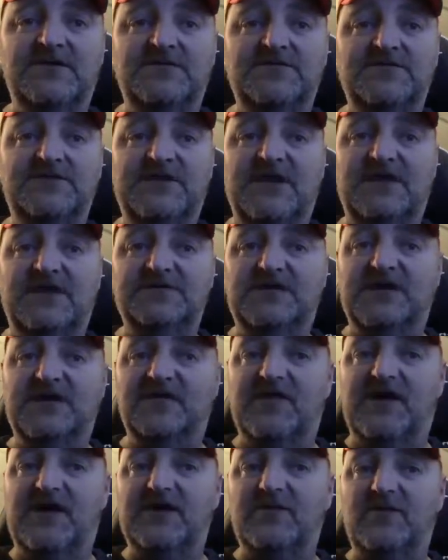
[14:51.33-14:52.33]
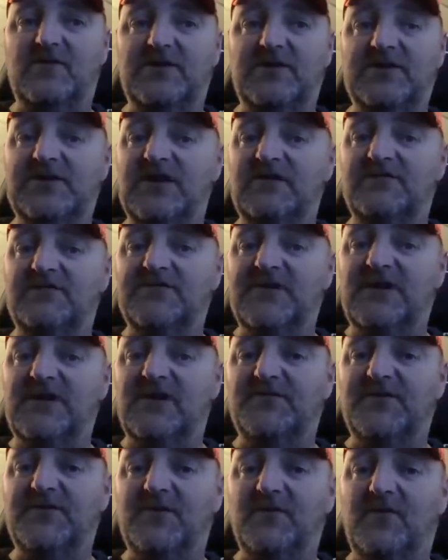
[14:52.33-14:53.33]
Do you guys get a lot of wind and everything
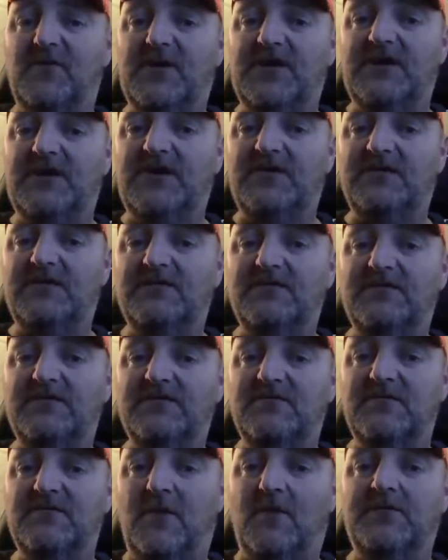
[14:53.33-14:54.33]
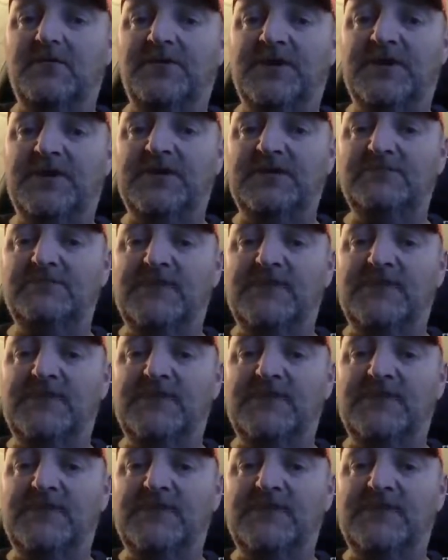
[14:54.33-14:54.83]
up your way overnight?